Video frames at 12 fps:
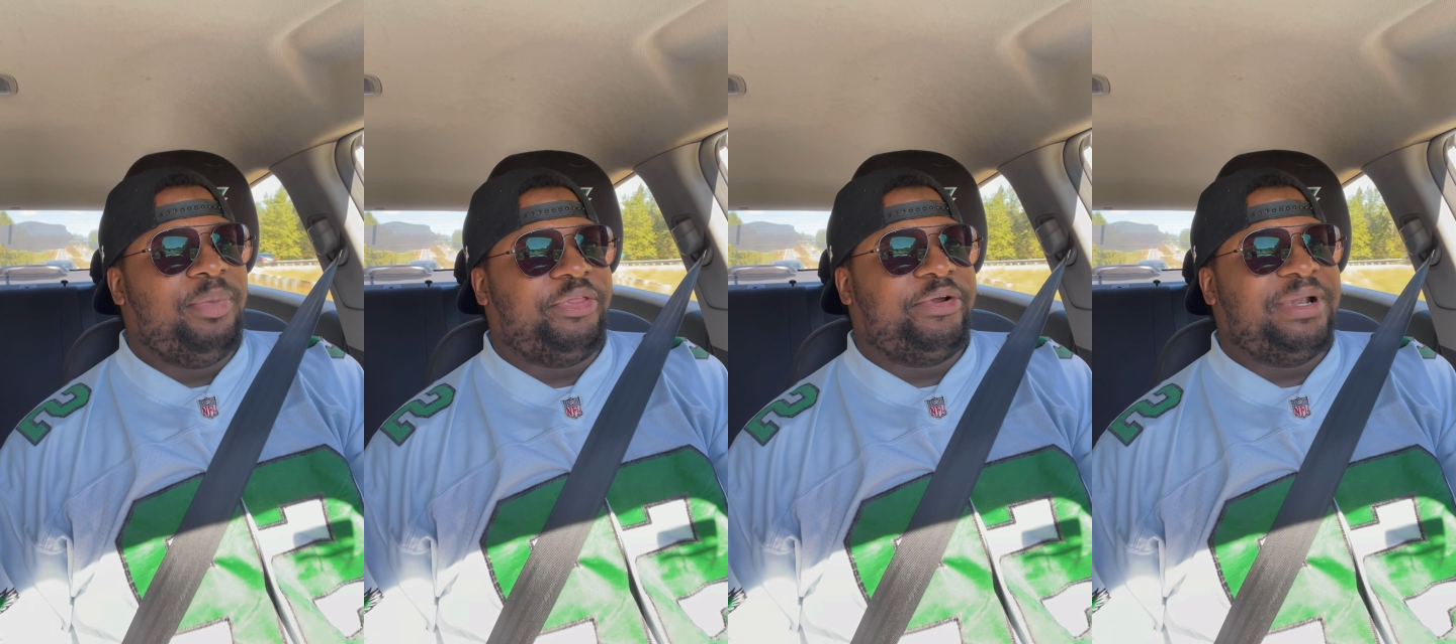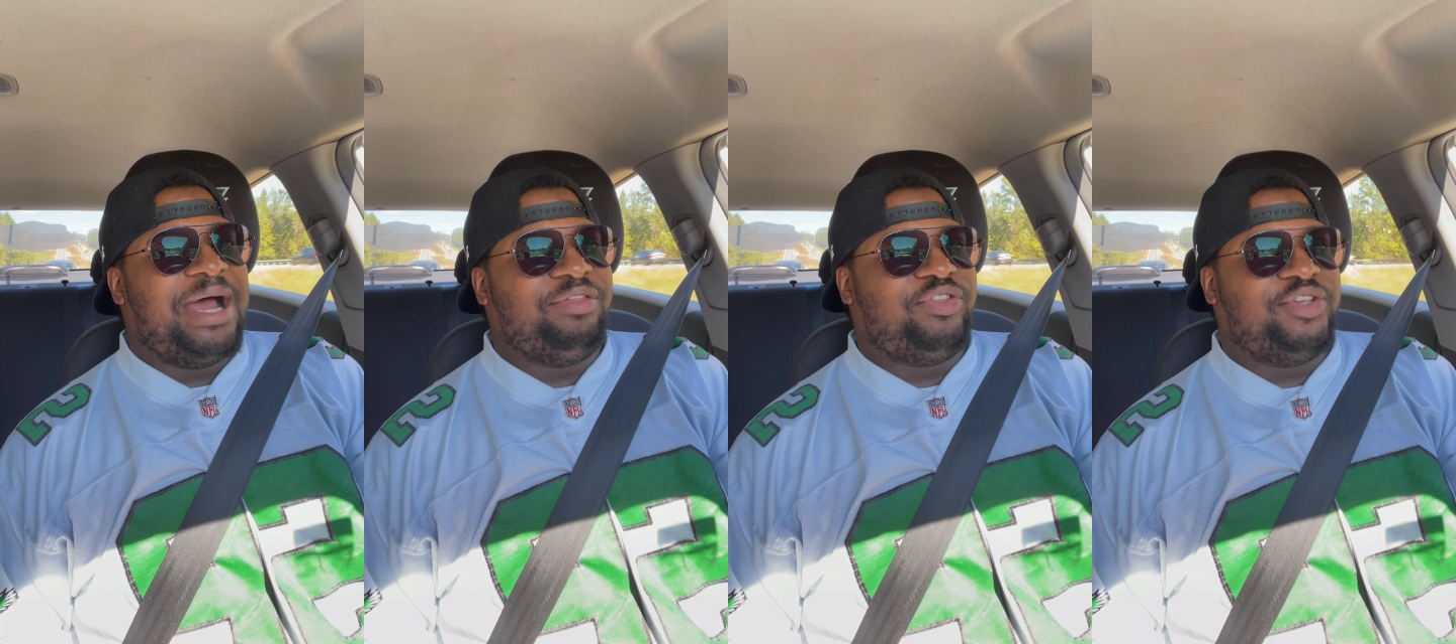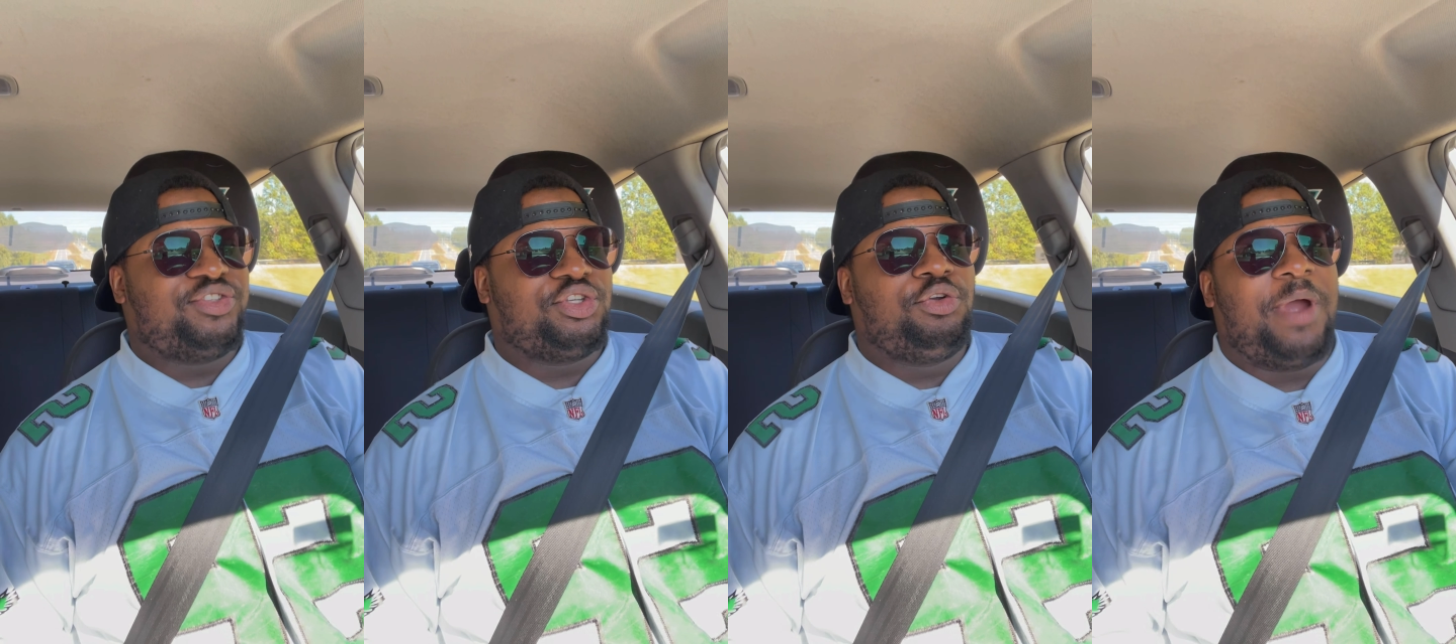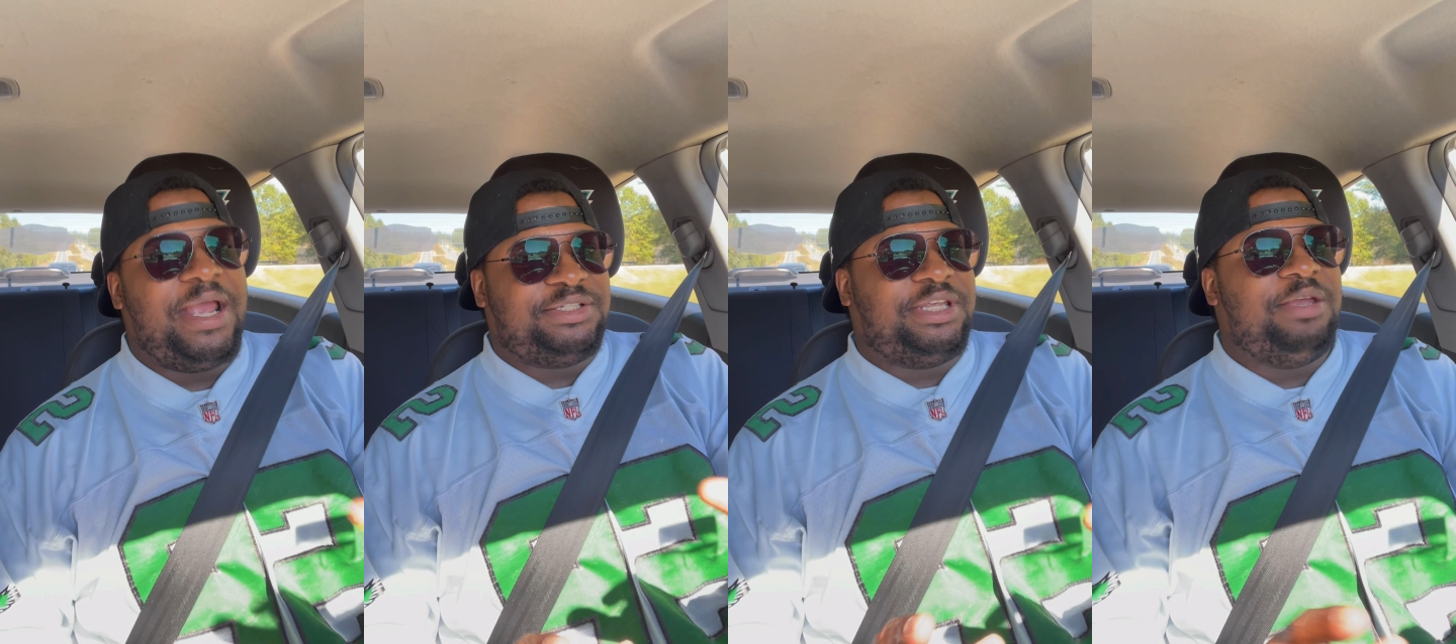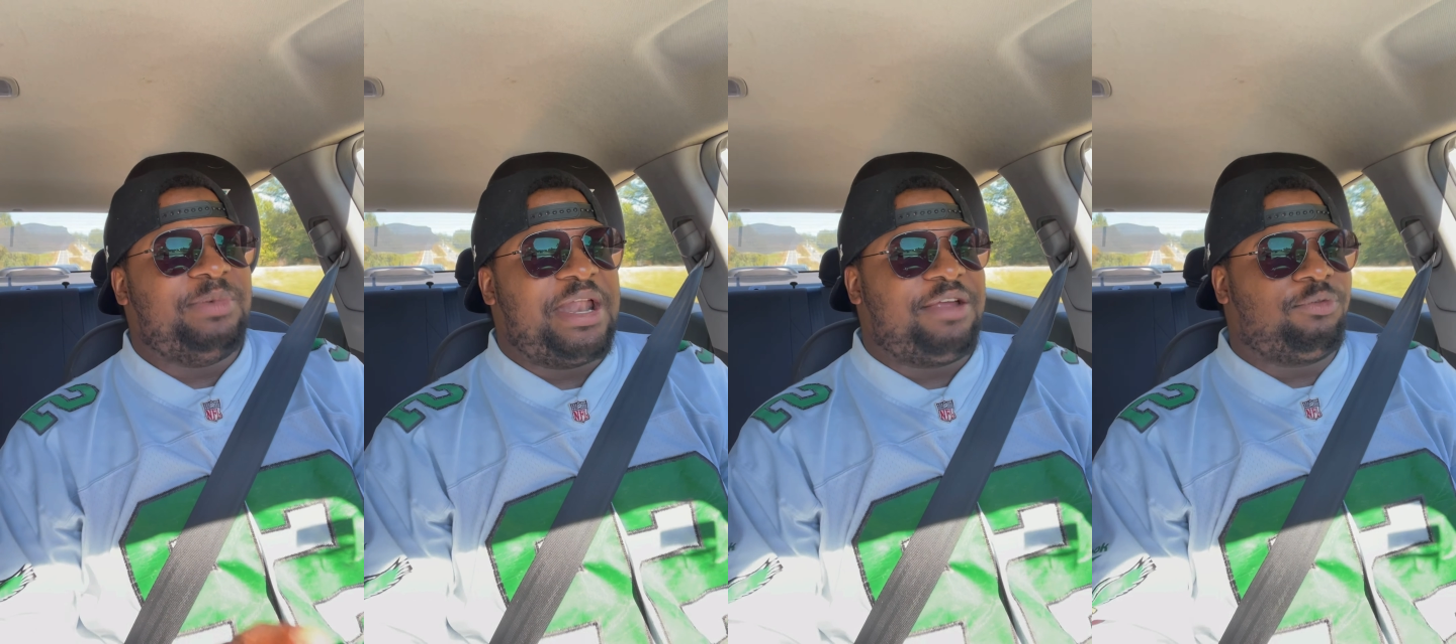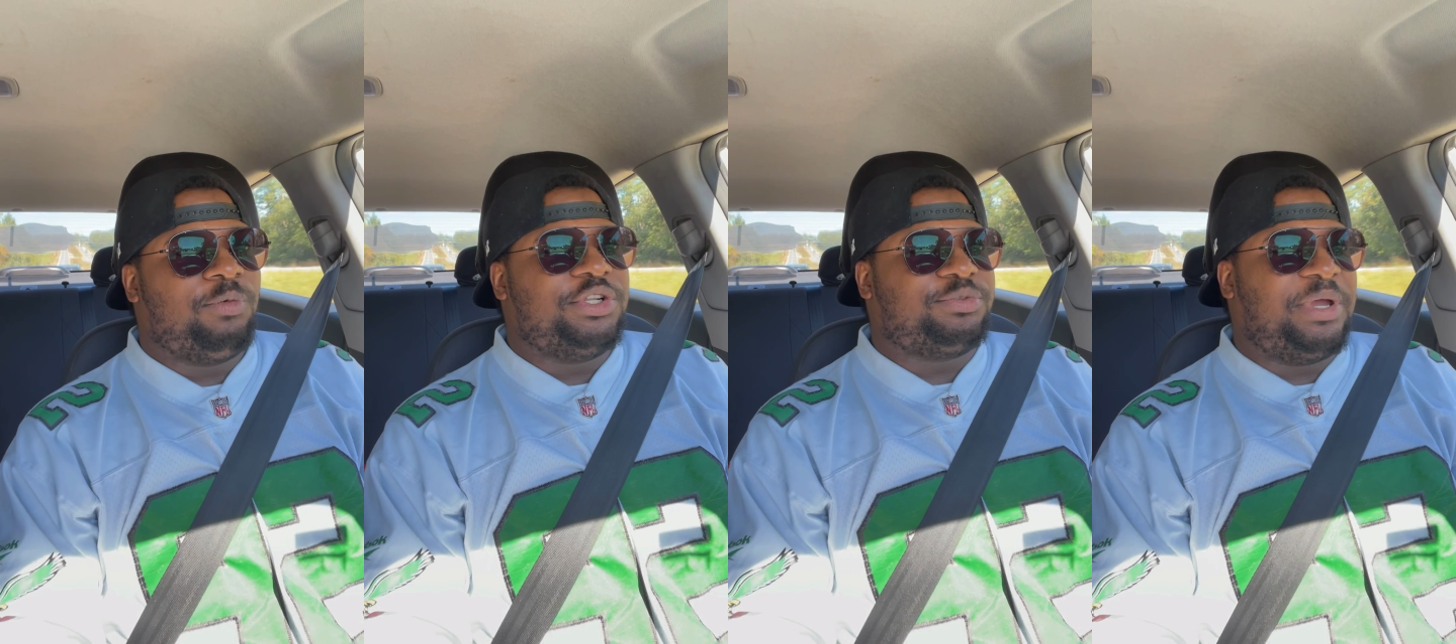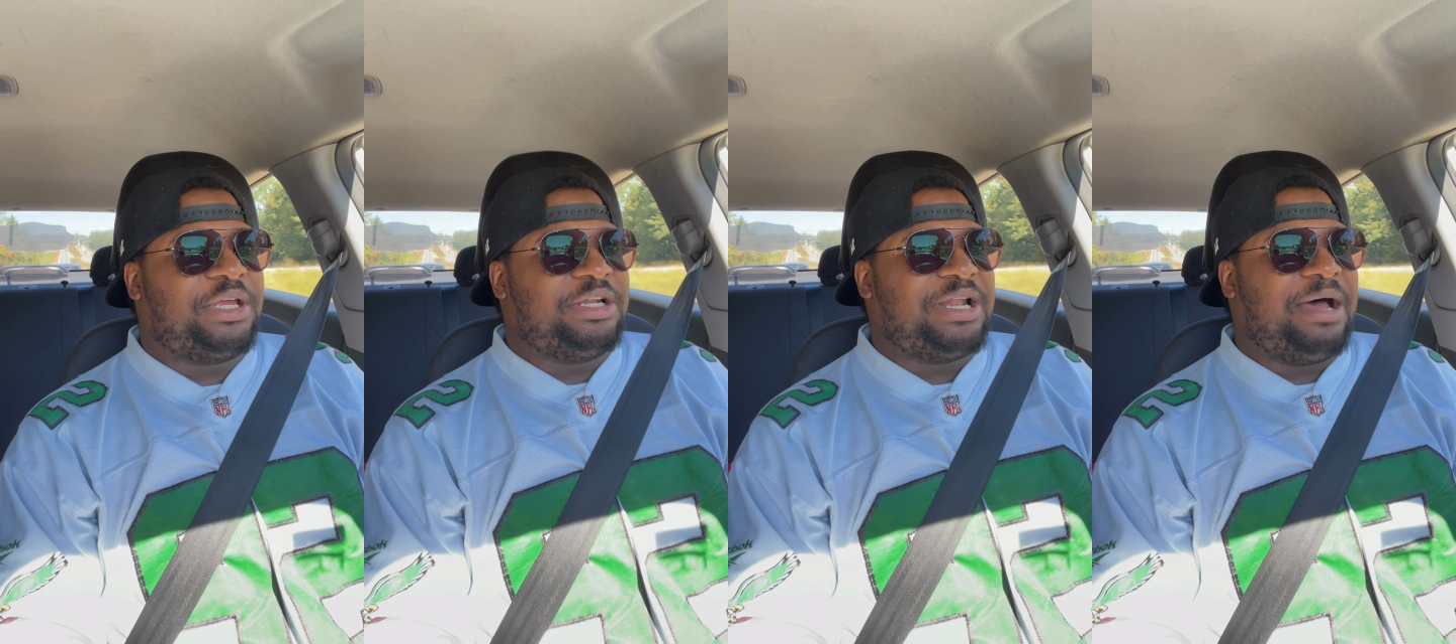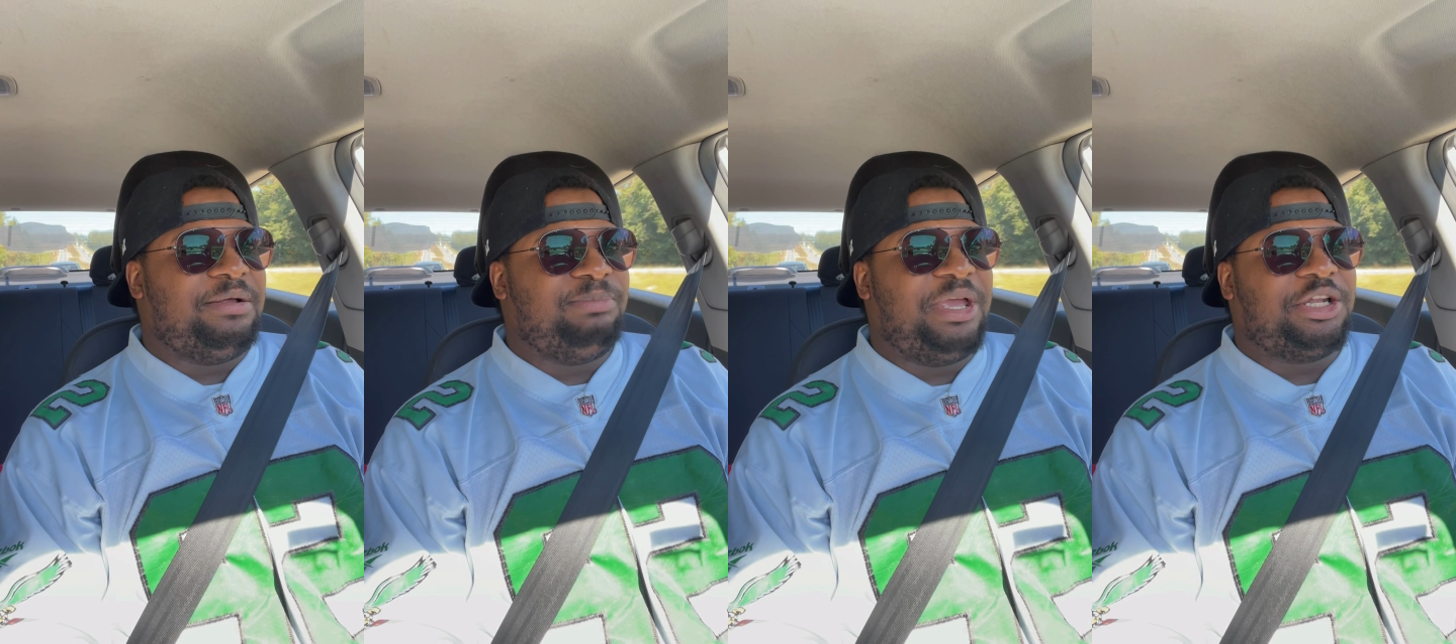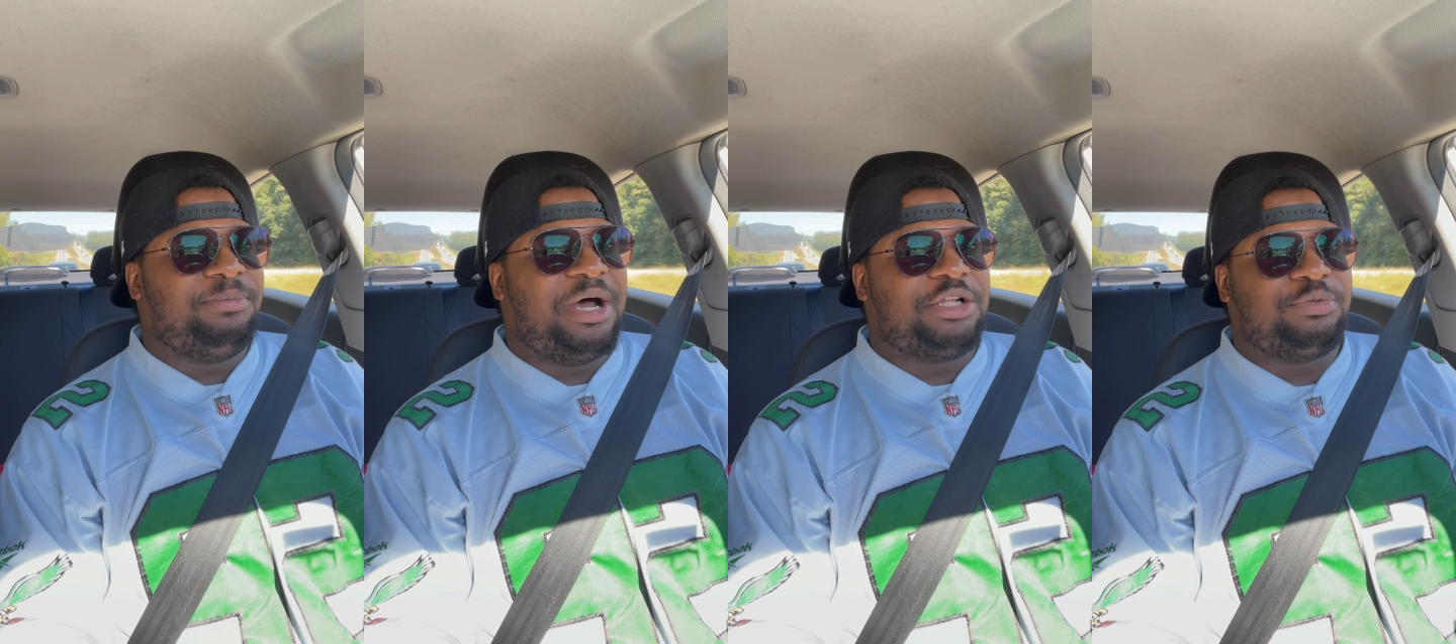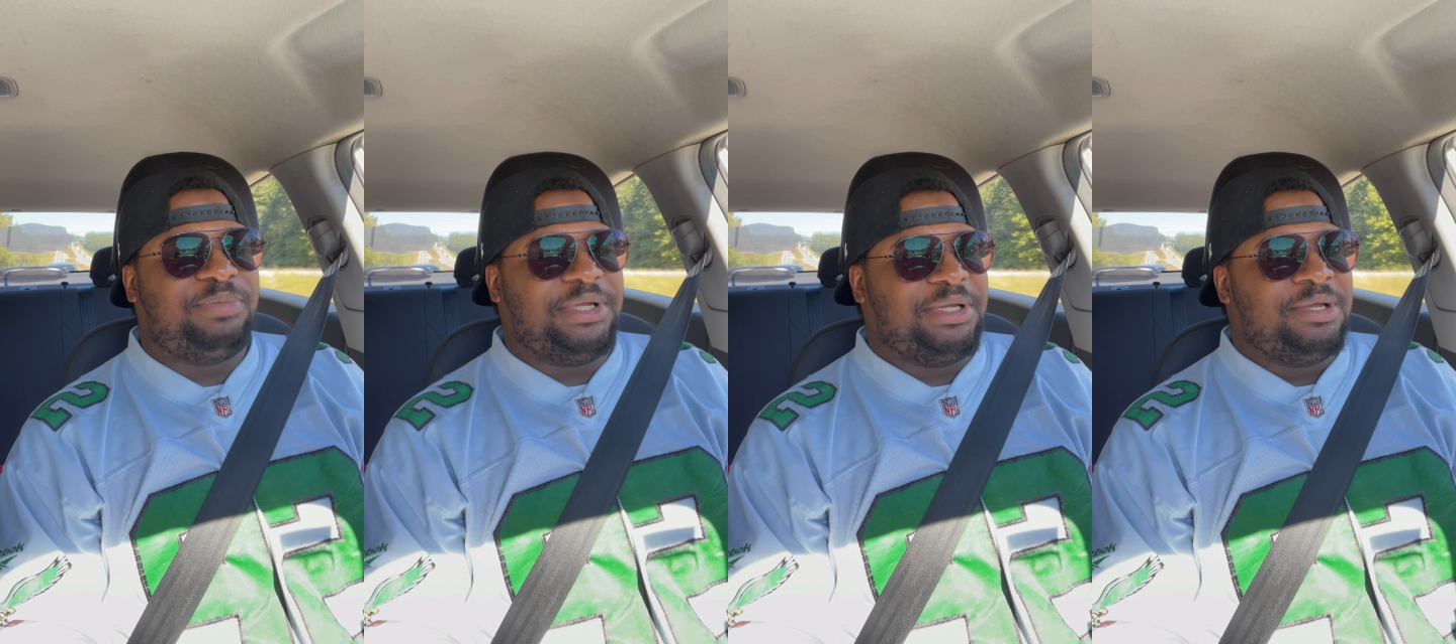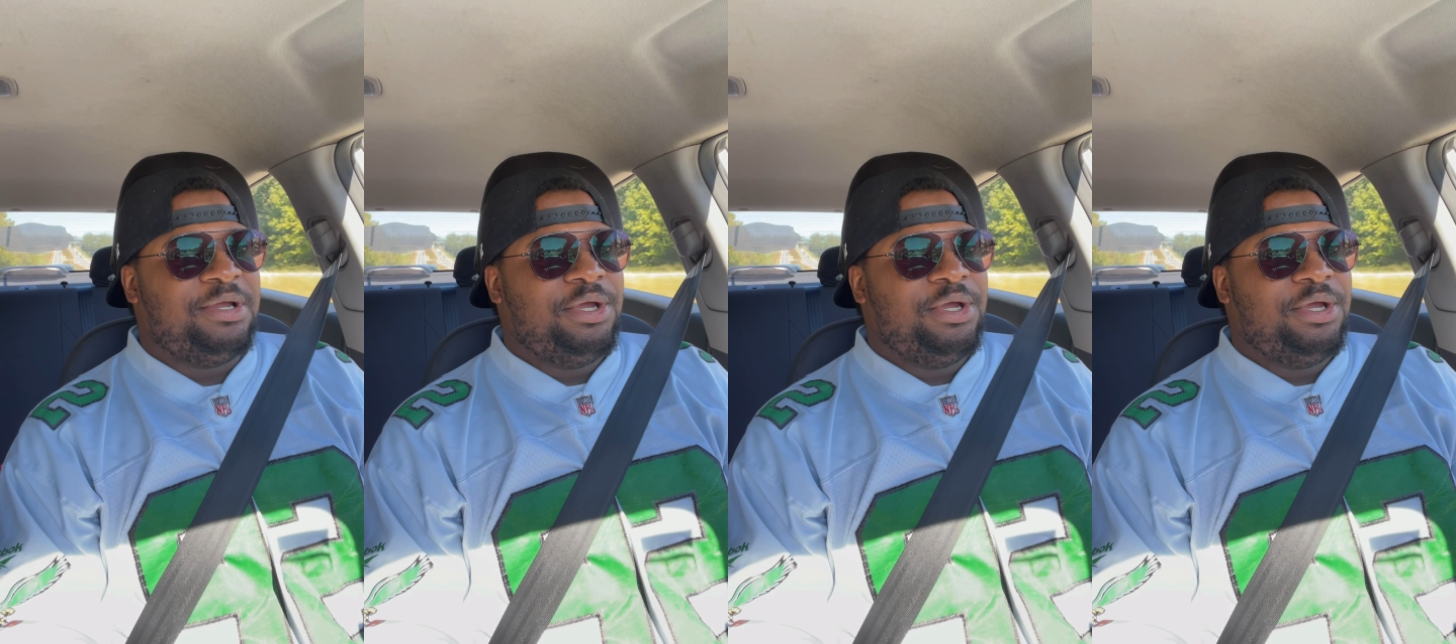but they're not this great team that everyone's making it out, making them out to be.